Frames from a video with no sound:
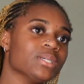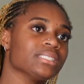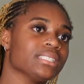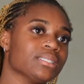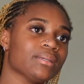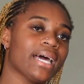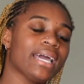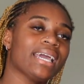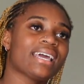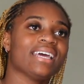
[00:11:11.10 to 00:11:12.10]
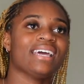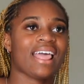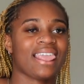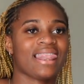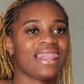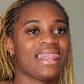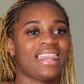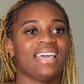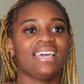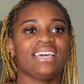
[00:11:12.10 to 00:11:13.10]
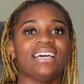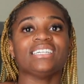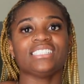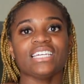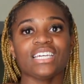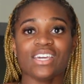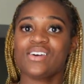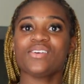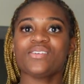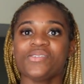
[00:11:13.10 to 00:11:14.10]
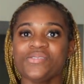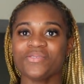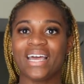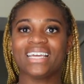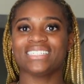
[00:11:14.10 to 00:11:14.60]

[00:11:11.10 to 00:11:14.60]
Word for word: Museum, like, she cute.